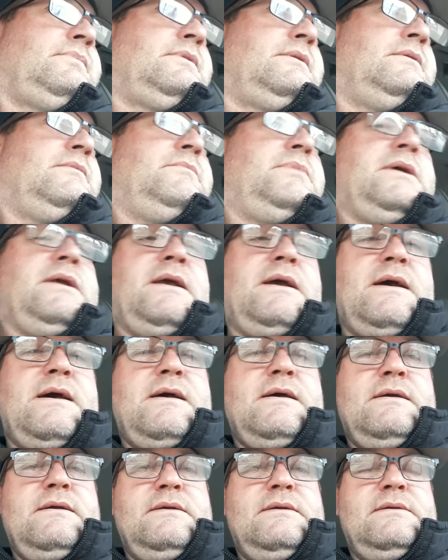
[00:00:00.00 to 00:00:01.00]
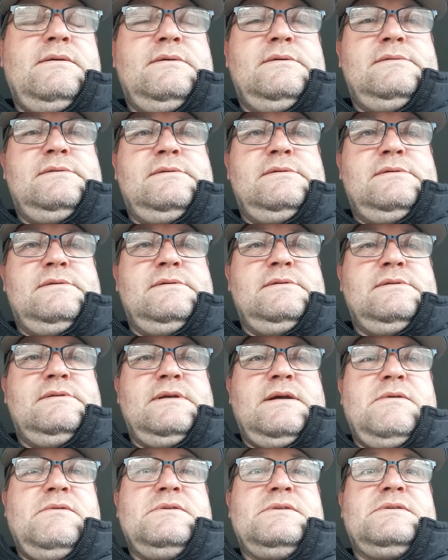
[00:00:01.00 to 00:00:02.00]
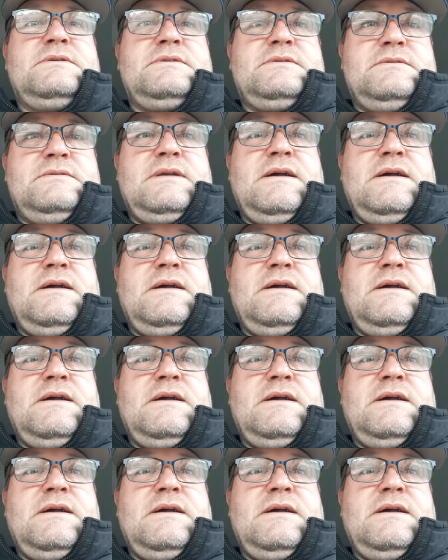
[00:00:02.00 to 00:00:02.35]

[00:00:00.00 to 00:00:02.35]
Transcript: But yeah, that was